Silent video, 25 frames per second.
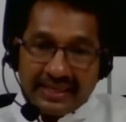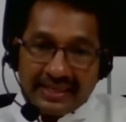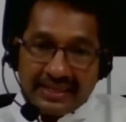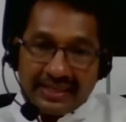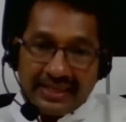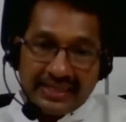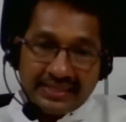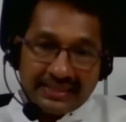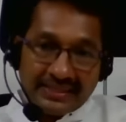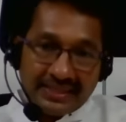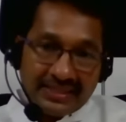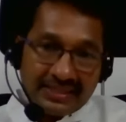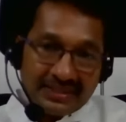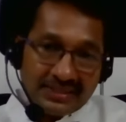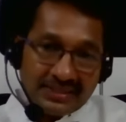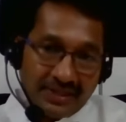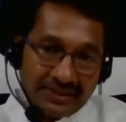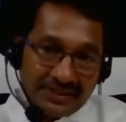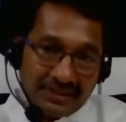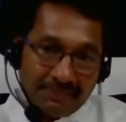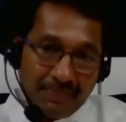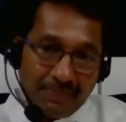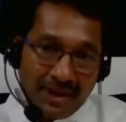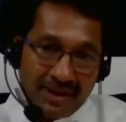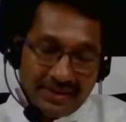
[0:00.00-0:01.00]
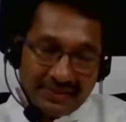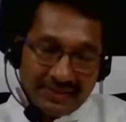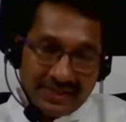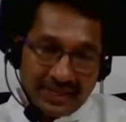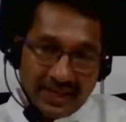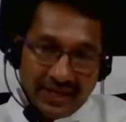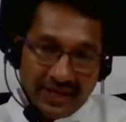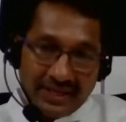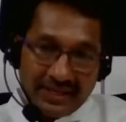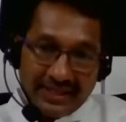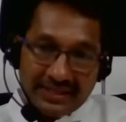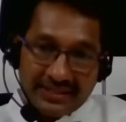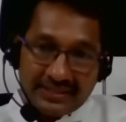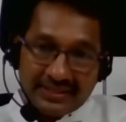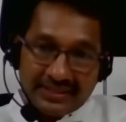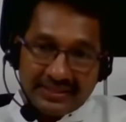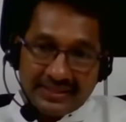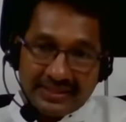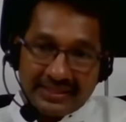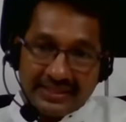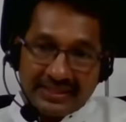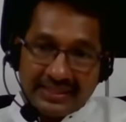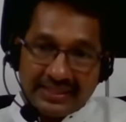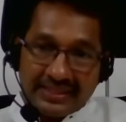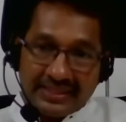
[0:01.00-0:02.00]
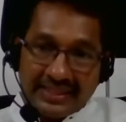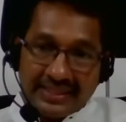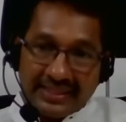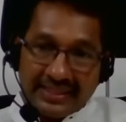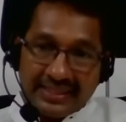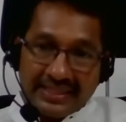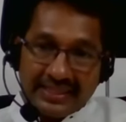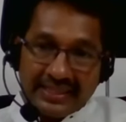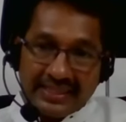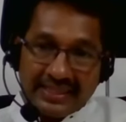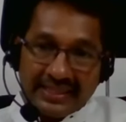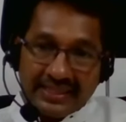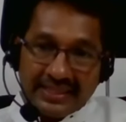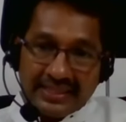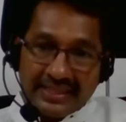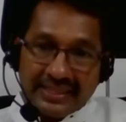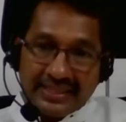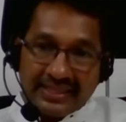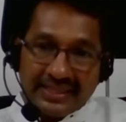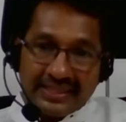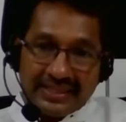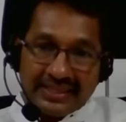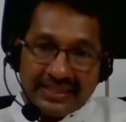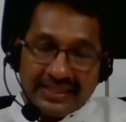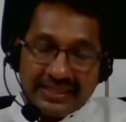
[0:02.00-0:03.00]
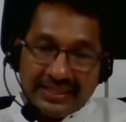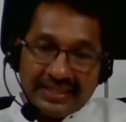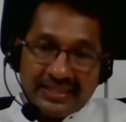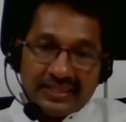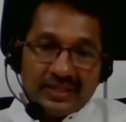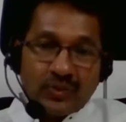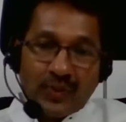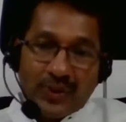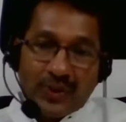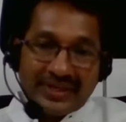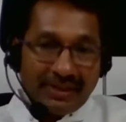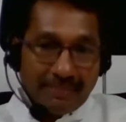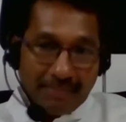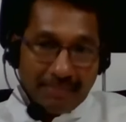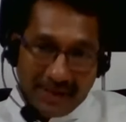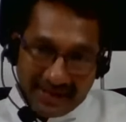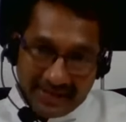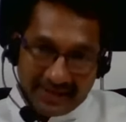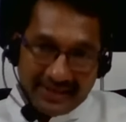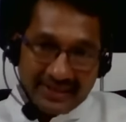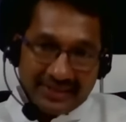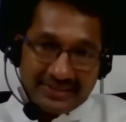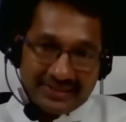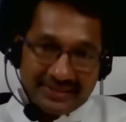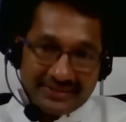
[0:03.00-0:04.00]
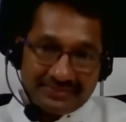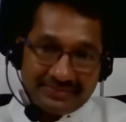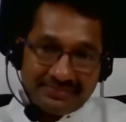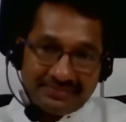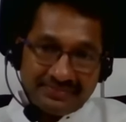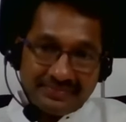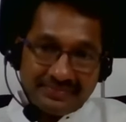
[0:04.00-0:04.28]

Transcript: reluctance on the part of the lawyers is quite apparent,